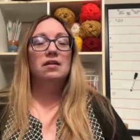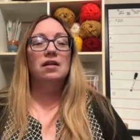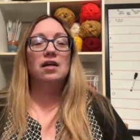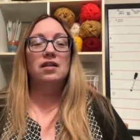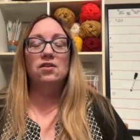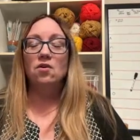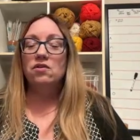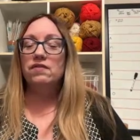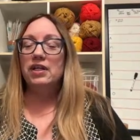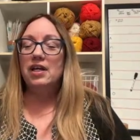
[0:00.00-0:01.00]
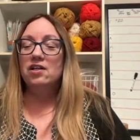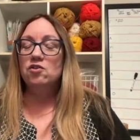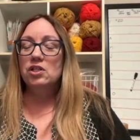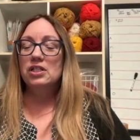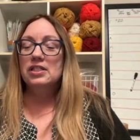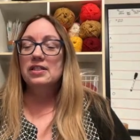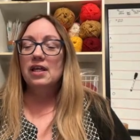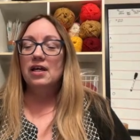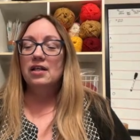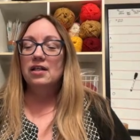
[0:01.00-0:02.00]
notifications
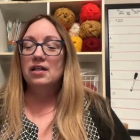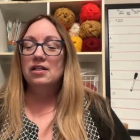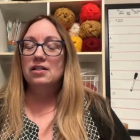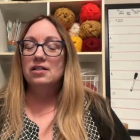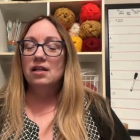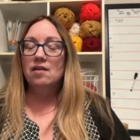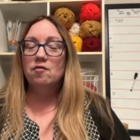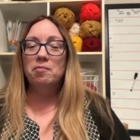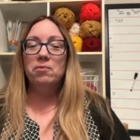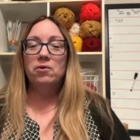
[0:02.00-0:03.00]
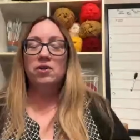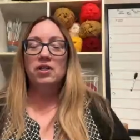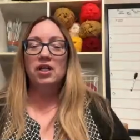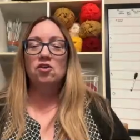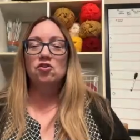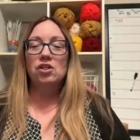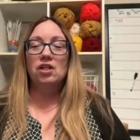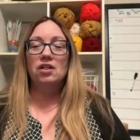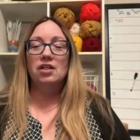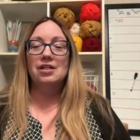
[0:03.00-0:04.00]
that I have a poor
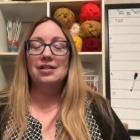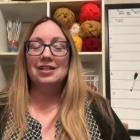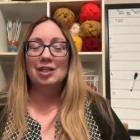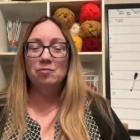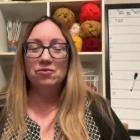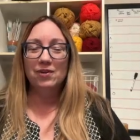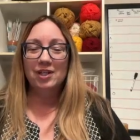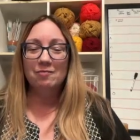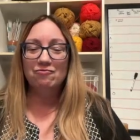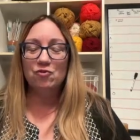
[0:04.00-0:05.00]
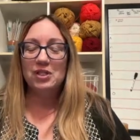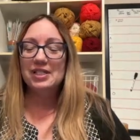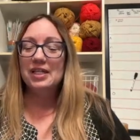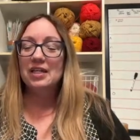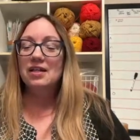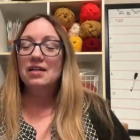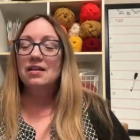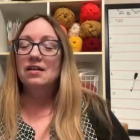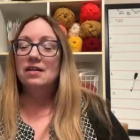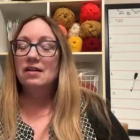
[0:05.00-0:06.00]
connection. Do I keep freezing?
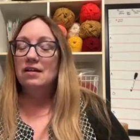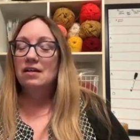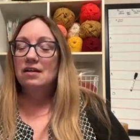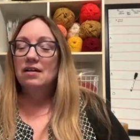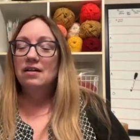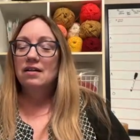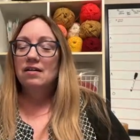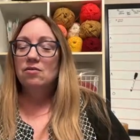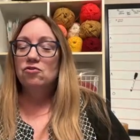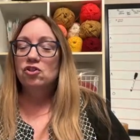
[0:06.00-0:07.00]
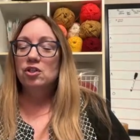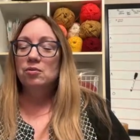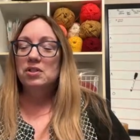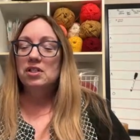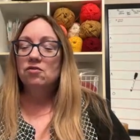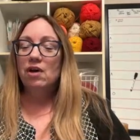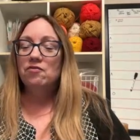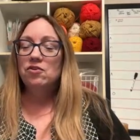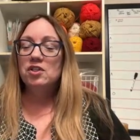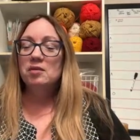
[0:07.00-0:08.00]
Oh shoot.
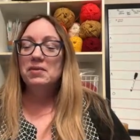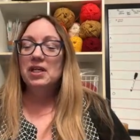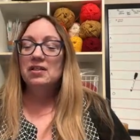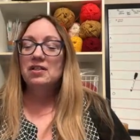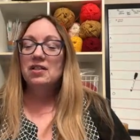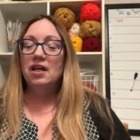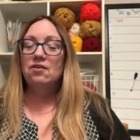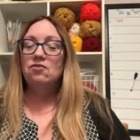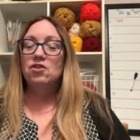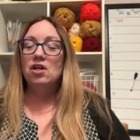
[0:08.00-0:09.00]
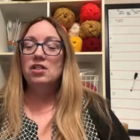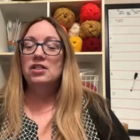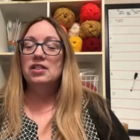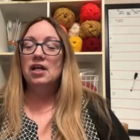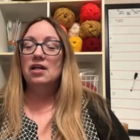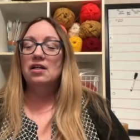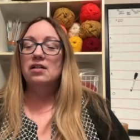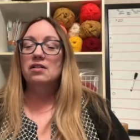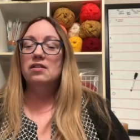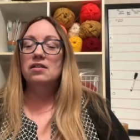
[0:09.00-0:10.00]
Graft or seam the ends together, Tanya
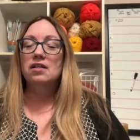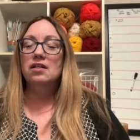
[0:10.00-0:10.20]
says.